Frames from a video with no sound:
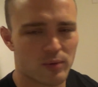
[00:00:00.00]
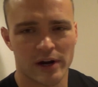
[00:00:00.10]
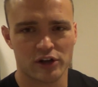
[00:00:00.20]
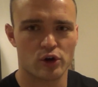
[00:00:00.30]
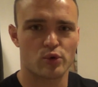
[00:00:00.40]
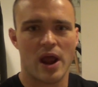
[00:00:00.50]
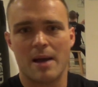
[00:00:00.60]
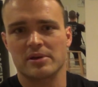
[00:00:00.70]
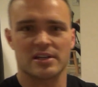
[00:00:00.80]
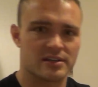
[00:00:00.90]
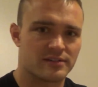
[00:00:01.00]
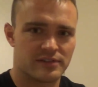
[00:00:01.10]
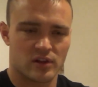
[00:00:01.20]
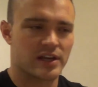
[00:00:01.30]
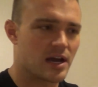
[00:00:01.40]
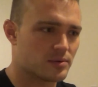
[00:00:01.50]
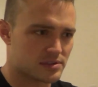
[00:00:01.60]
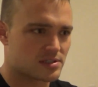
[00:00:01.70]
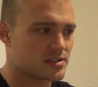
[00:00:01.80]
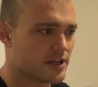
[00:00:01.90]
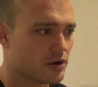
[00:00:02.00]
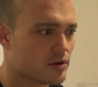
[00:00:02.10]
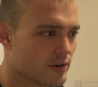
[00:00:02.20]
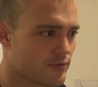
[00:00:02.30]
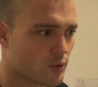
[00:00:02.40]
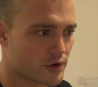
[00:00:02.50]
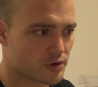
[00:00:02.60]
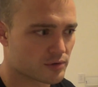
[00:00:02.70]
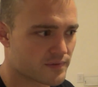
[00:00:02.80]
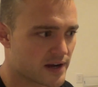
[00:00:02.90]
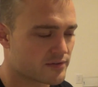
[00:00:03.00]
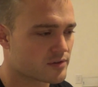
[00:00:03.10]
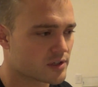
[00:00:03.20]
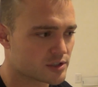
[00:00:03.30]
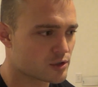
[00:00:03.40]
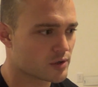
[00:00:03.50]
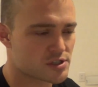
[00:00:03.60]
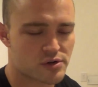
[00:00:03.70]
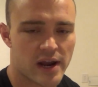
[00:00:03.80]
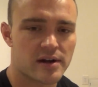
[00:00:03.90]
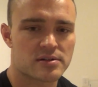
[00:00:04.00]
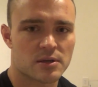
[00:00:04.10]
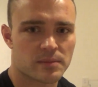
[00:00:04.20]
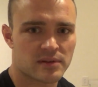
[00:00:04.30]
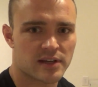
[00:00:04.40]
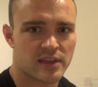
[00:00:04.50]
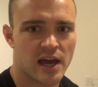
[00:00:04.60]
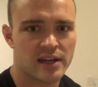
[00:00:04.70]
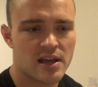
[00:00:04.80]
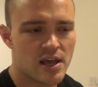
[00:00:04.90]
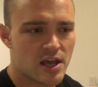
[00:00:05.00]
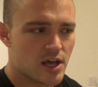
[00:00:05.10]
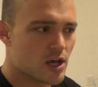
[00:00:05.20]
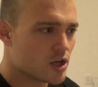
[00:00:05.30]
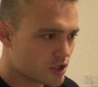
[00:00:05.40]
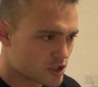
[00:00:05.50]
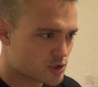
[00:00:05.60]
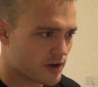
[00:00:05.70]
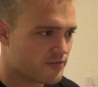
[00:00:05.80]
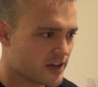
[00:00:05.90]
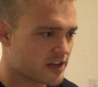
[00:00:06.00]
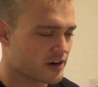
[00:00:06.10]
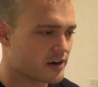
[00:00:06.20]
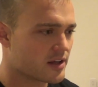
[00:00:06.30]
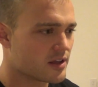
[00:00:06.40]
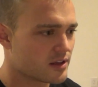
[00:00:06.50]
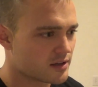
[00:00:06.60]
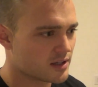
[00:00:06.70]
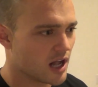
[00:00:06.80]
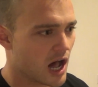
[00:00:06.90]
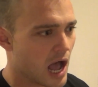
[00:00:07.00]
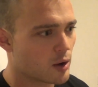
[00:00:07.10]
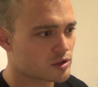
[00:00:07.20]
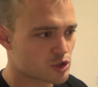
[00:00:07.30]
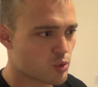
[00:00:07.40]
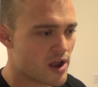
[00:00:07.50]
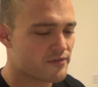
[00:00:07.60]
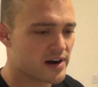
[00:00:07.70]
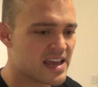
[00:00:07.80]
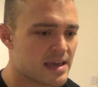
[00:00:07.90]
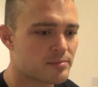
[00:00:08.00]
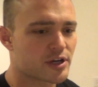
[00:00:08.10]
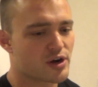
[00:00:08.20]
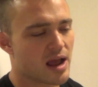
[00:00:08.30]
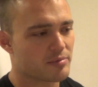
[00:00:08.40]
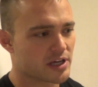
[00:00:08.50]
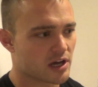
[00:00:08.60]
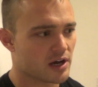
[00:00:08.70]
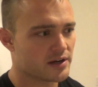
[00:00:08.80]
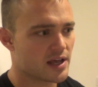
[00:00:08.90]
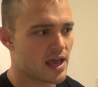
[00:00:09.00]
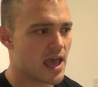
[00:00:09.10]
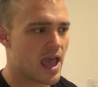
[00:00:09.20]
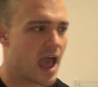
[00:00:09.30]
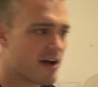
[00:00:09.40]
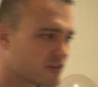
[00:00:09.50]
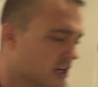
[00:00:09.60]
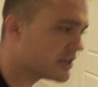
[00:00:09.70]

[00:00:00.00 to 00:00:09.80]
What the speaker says: didn't want to go grab it and feel like I was, you know, a 4-year-old fighting for a toy train or something like that. So I figured I will just wait for him to grab the gun. After he